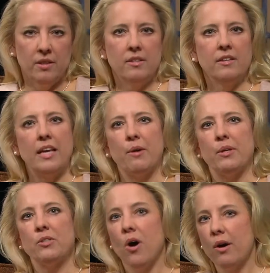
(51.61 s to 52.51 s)
Today
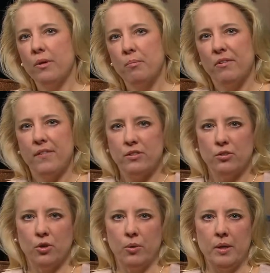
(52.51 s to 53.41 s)
we talk with
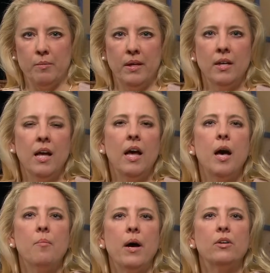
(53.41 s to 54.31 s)
Professor Quintman
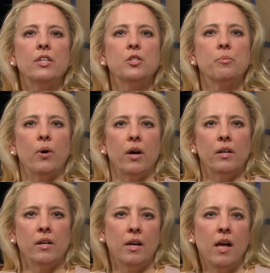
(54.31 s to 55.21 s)
about his book,